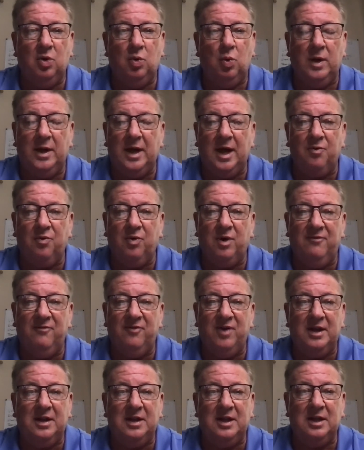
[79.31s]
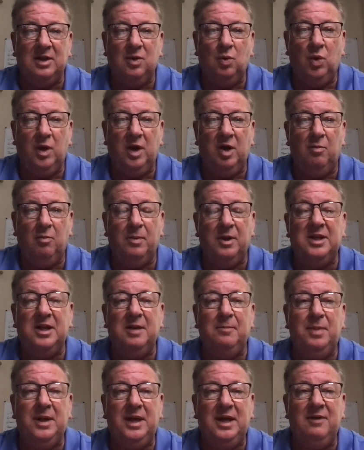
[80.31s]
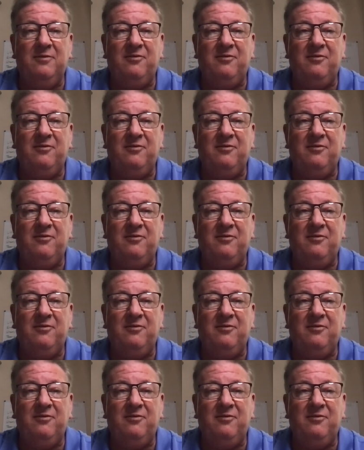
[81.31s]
We're not reinventing the wheel, but to be